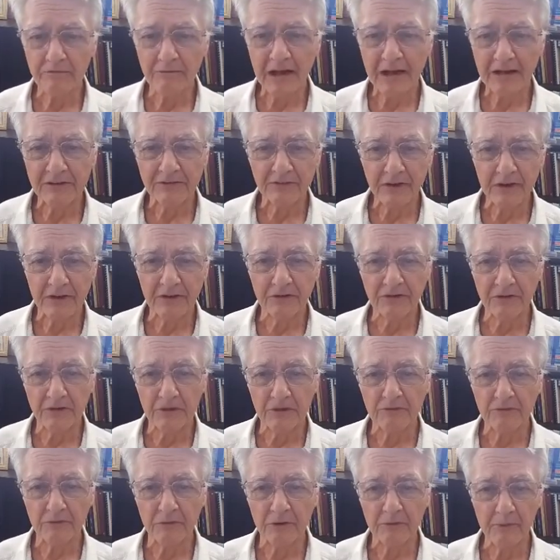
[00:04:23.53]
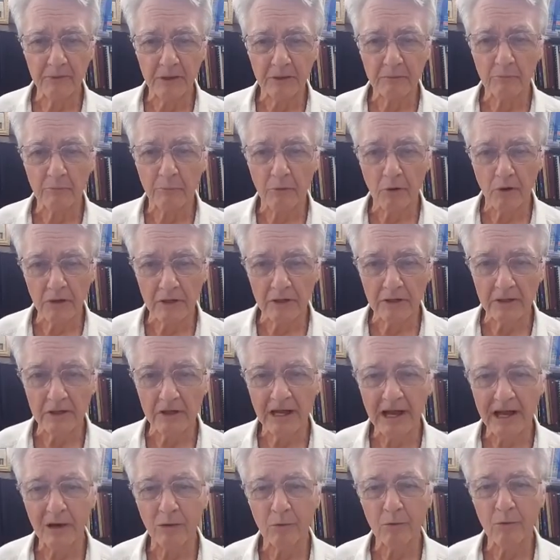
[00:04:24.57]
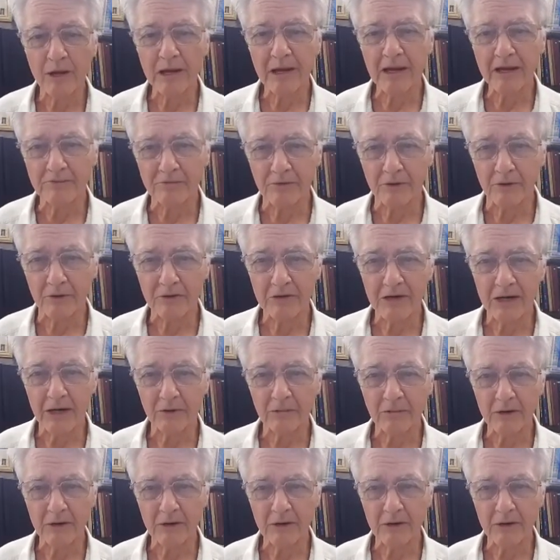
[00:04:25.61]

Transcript: phosphate is extremely important. However,